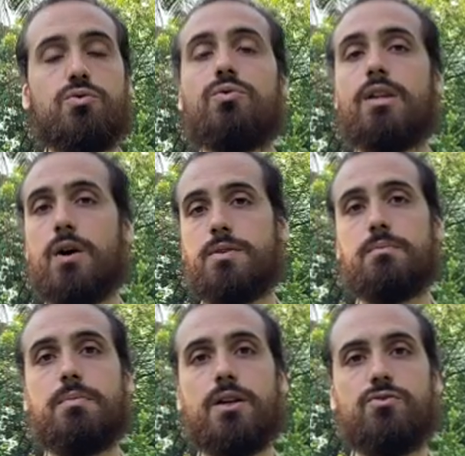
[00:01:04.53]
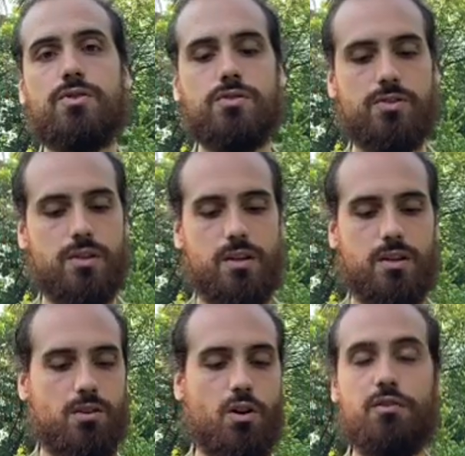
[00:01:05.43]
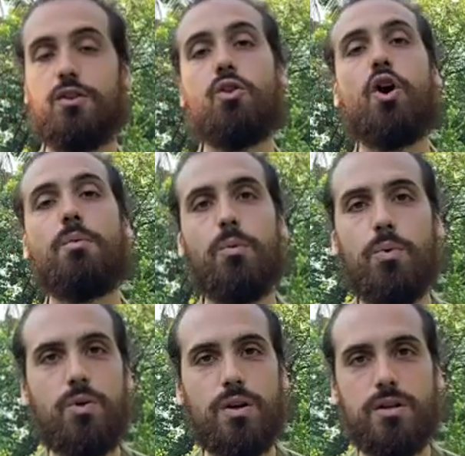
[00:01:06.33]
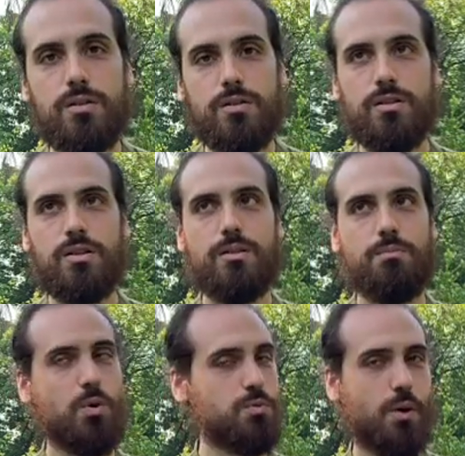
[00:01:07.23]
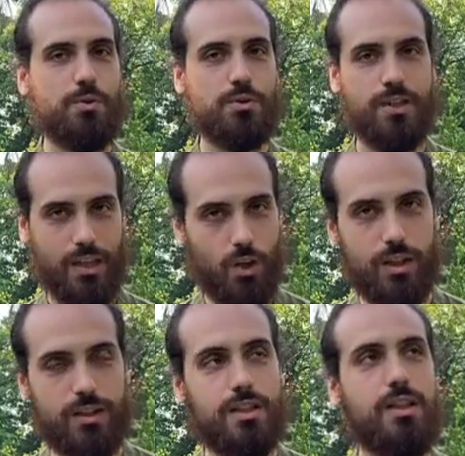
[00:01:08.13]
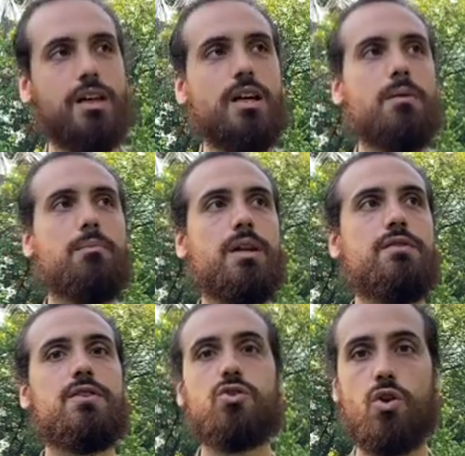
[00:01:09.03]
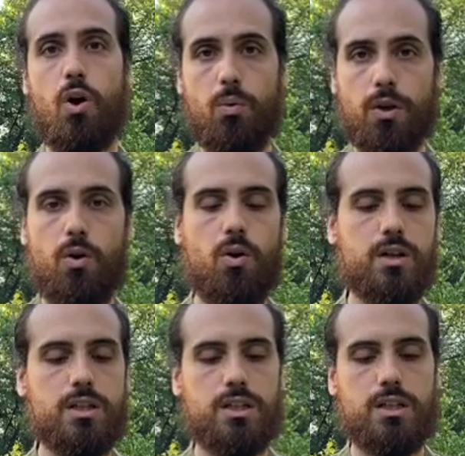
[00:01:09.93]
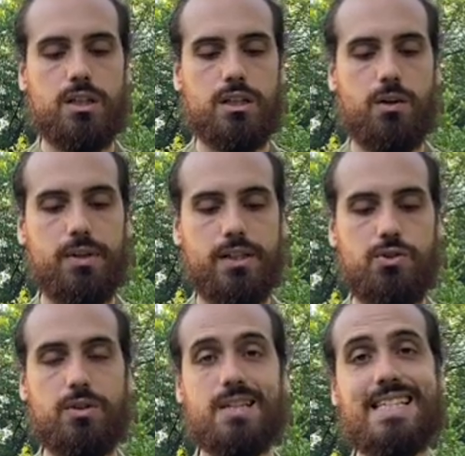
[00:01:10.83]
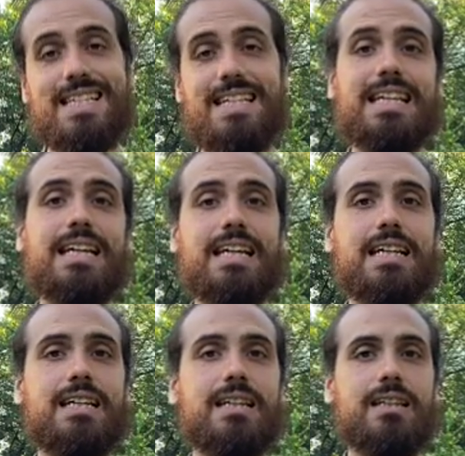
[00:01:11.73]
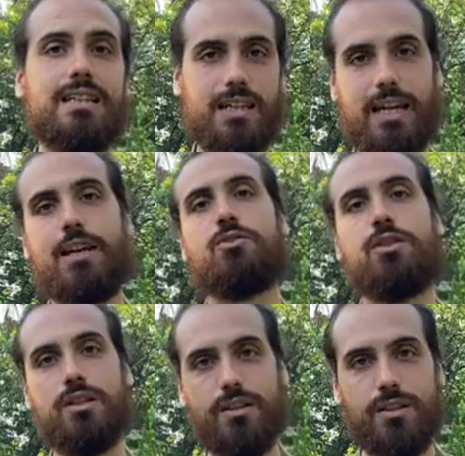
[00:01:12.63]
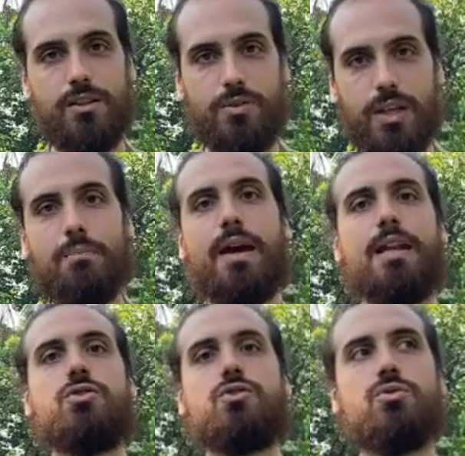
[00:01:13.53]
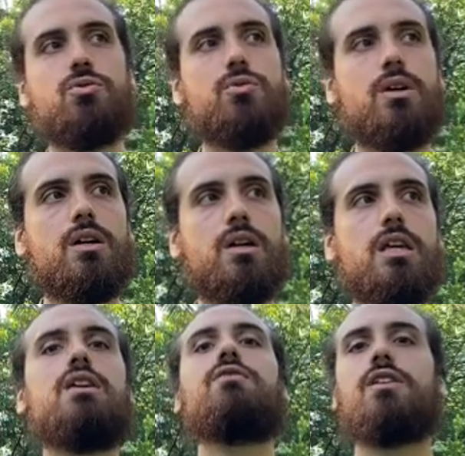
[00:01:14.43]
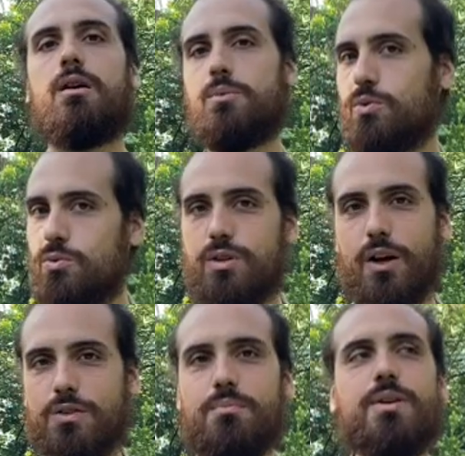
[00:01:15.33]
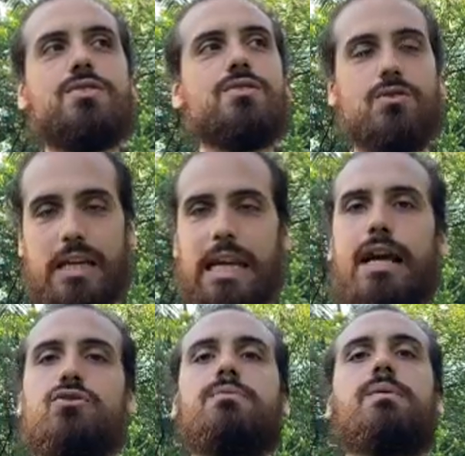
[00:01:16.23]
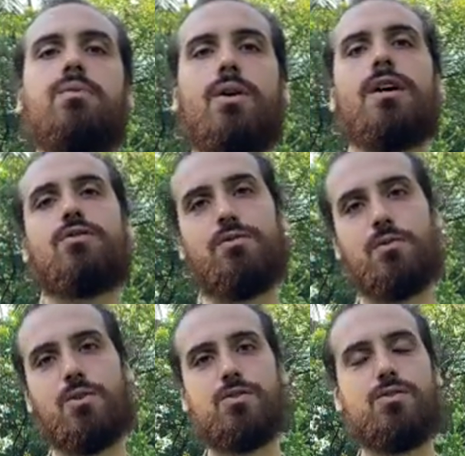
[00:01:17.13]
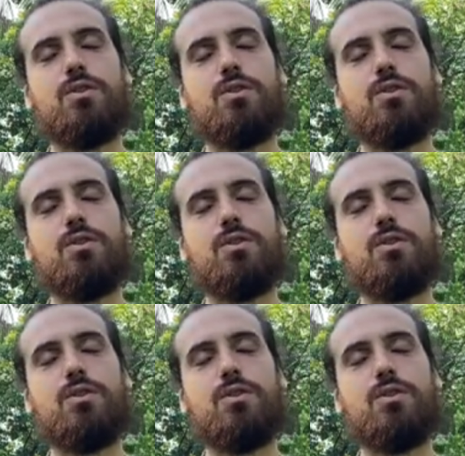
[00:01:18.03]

2,000 pages of a normal book, most probably you cannot. But if it's all recorded in a way that you can sing, then actually you can manage to, even up to 2,000 pages, you can actually memorize, of course,